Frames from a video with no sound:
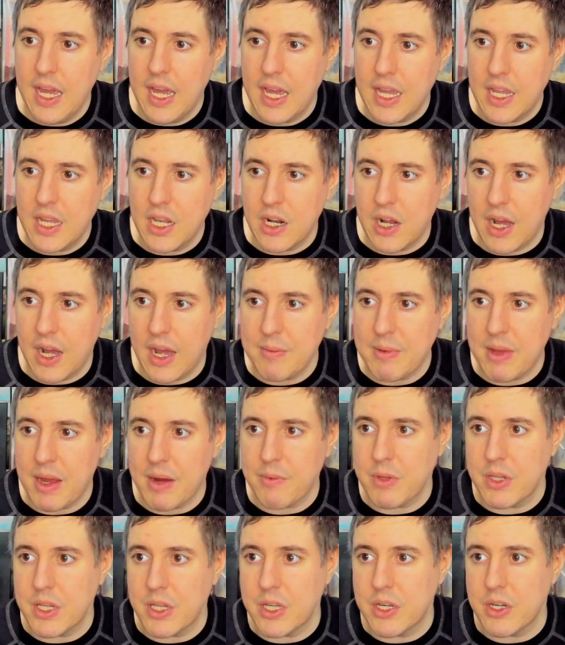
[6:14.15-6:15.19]
You know, I'm
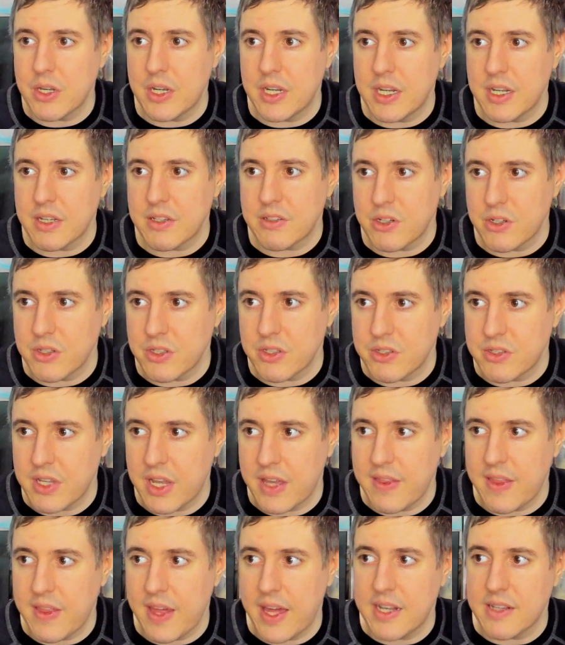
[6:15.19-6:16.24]
not really going to necessarily
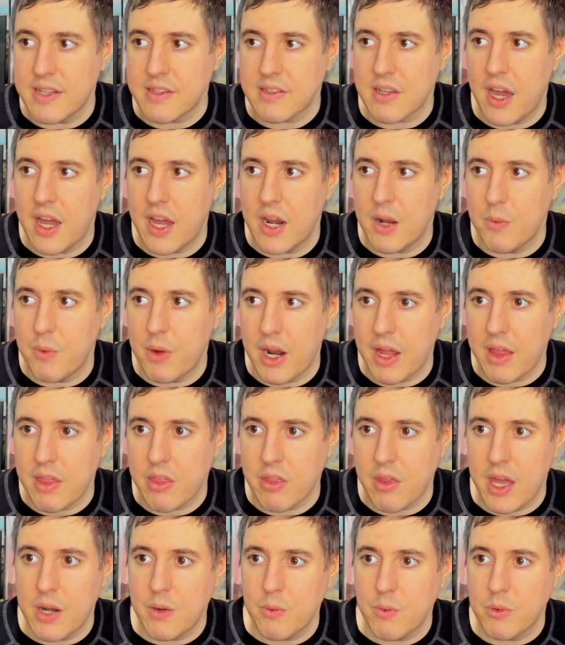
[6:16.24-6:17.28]
say that. It's kind of what I
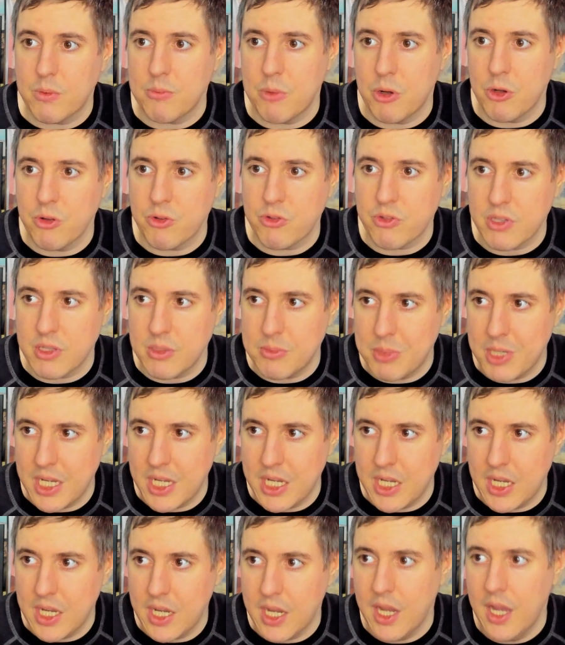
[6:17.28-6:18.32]
thought it would mostly
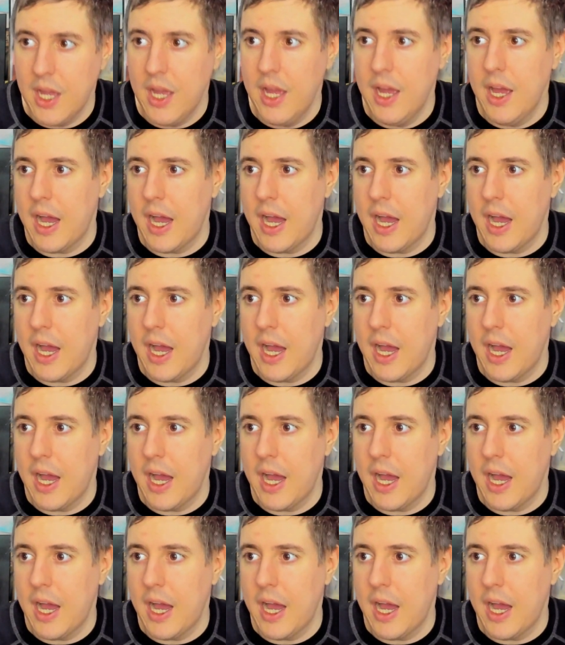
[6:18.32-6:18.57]
be.